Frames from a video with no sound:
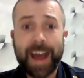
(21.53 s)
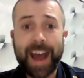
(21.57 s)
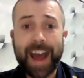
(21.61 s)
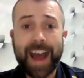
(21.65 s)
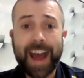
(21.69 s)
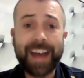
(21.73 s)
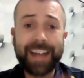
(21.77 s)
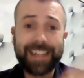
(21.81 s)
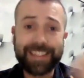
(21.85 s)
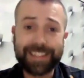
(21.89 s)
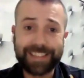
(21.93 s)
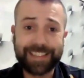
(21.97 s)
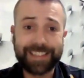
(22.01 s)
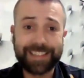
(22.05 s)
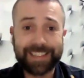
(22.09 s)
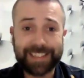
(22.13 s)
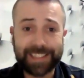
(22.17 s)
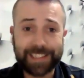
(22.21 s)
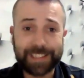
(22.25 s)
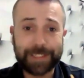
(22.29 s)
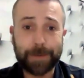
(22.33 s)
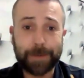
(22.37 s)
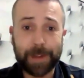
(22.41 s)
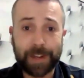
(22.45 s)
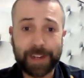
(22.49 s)
and
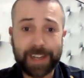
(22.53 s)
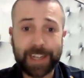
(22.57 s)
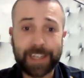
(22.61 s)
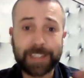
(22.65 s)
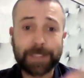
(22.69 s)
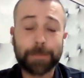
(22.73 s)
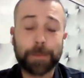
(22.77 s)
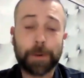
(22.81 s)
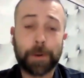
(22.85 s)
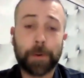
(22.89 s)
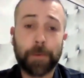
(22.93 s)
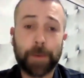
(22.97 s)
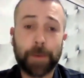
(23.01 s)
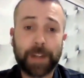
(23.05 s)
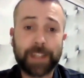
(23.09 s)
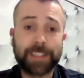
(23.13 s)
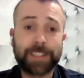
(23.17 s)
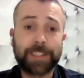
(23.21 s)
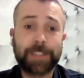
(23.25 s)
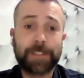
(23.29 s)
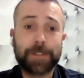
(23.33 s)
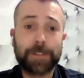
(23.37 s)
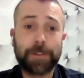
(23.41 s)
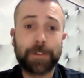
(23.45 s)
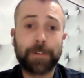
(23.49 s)
this week has
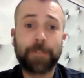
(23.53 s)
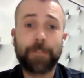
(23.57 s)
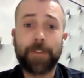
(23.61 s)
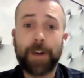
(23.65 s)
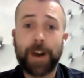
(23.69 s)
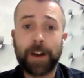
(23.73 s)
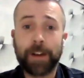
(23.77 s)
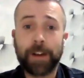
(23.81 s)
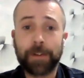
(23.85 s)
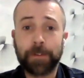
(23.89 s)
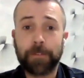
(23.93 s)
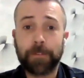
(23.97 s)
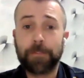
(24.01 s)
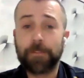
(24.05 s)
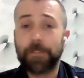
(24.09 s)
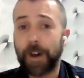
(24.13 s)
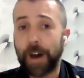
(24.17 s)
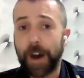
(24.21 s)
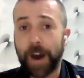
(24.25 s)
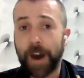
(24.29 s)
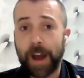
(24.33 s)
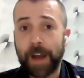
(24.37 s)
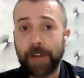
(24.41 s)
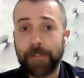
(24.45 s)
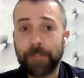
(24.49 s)
progressed to the final
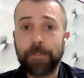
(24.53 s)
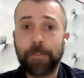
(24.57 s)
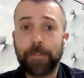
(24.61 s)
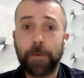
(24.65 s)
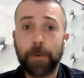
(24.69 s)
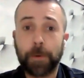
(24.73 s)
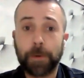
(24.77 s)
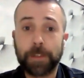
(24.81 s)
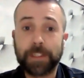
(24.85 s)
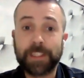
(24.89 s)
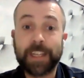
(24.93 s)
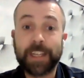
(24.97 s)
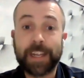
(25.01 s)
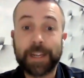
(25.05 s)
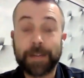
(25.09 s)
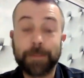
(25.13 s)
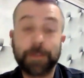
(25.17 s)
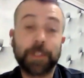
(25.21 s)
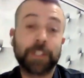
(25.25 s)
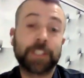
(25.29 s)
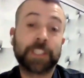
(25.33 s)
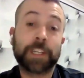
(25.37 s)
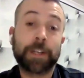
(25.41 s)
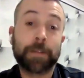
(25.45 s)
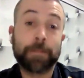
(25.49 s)
five for Team
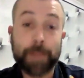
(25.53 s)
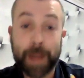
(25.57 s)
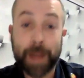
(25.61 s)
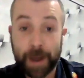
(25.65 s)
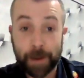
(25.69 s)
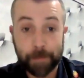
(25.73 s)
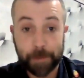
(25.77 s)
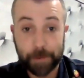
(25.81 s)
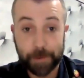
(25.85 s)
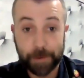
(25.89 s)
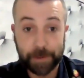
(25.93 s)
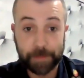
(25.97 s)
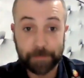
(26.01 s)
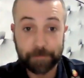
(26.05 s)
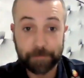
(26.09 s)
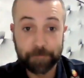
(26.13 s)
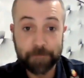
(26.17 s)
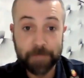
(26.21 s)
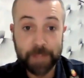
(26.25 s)
Jessica Mauboy.